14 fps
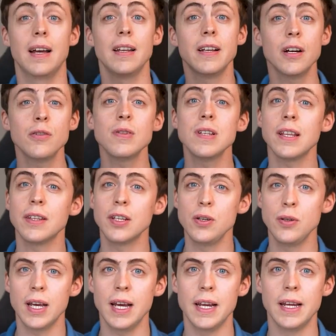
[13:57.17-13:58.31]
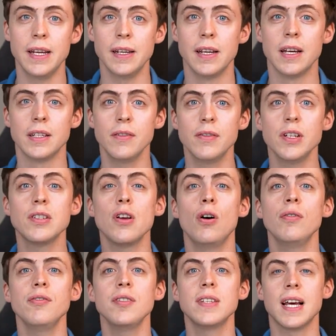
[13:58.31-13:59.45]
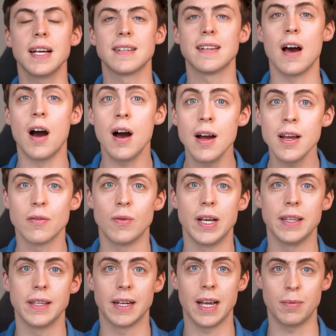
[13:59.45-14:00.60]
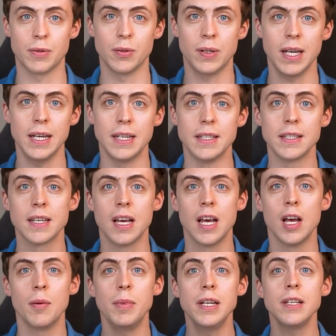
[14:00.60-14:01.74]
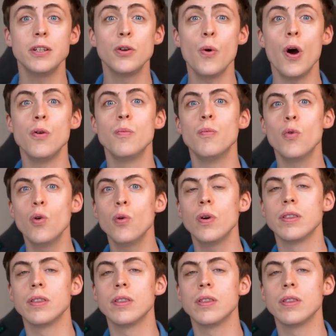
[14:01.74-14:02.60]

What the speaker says: And in countries like the UK, dividends are often taxed at a higher rate than capital gains, meaning you'll owe more